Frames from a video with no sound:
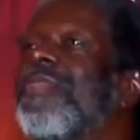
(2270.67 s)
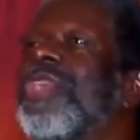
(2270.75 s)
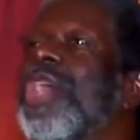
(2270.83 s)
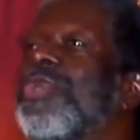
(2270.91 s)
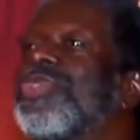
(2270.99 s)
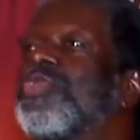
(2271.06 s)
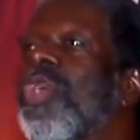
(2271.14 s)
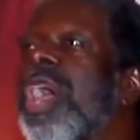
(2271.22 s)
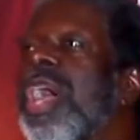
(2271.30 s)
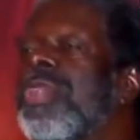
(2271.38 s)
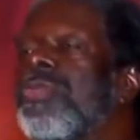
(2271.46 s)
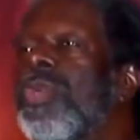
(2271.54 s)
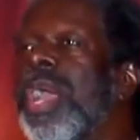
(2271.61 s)
there was
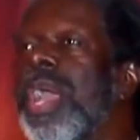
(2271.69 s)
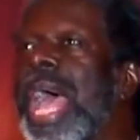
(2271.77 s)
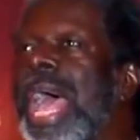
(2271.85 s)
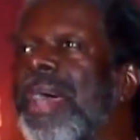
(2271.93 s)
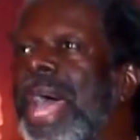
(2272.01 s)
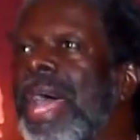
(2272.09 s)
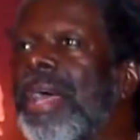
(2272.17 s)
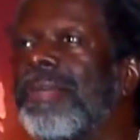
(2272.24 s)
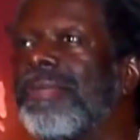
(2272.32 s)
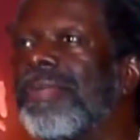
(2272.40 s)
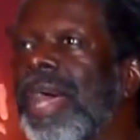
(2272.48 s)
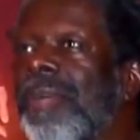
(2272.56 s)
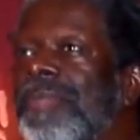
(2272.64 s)
one where
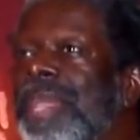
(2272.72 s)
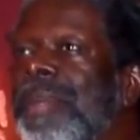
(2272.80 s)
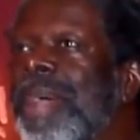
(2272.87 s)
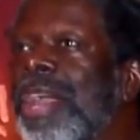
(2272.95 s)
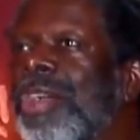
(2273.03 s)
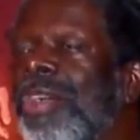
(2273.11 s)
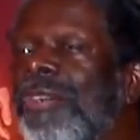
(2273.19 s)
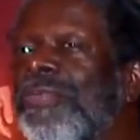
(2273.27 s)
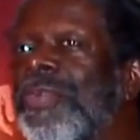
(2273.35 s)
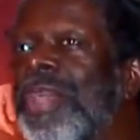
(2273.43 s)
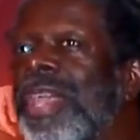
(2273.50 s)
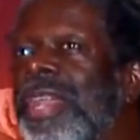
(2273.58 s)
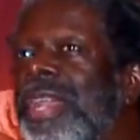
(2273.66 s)
me and my
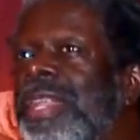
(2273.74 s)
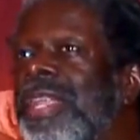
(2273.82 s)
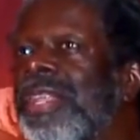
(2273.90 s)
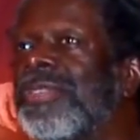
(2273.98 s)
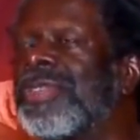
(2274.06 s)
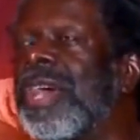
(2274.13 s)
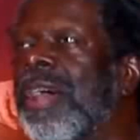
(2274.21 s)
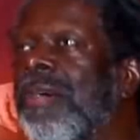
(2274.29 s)
girlfriend and these